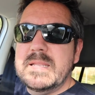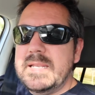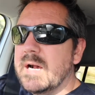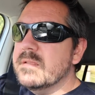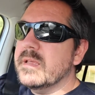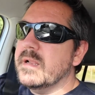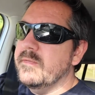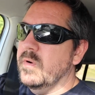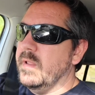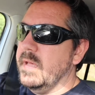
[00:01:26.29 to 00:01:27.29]
The downside
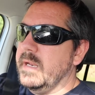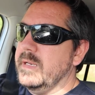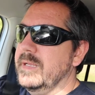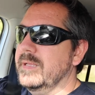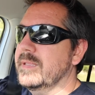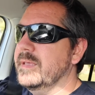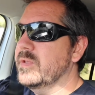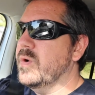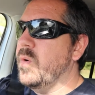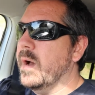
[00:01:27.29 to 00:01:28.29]
of all of that is
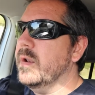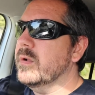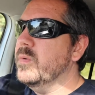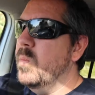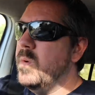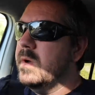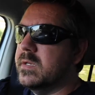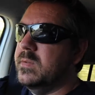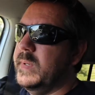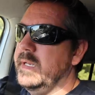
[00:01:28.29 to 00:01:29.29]
there's quite a lot of
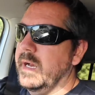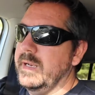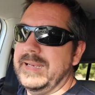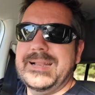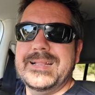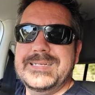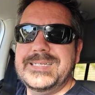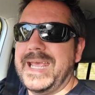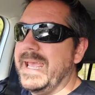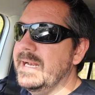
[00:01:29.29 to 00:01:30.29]
work to be done in
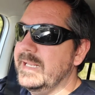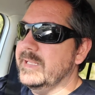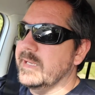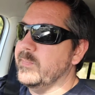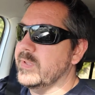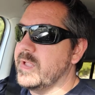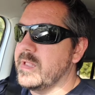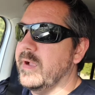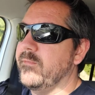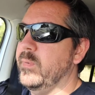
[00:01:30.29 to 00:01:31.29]
untangling some of the
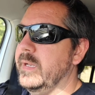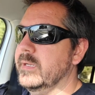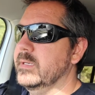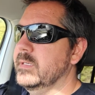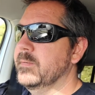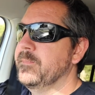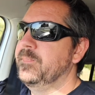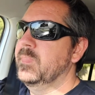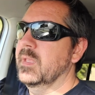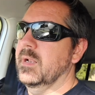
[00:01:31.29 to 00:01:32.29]
stuff we did
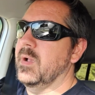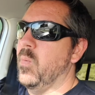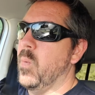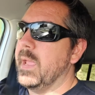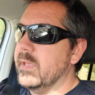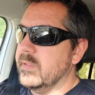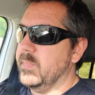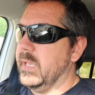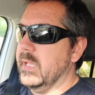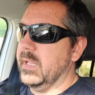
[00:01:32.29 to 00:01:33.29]
like way in the
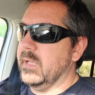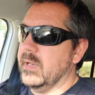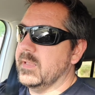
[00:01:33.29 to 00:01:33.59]
beginning.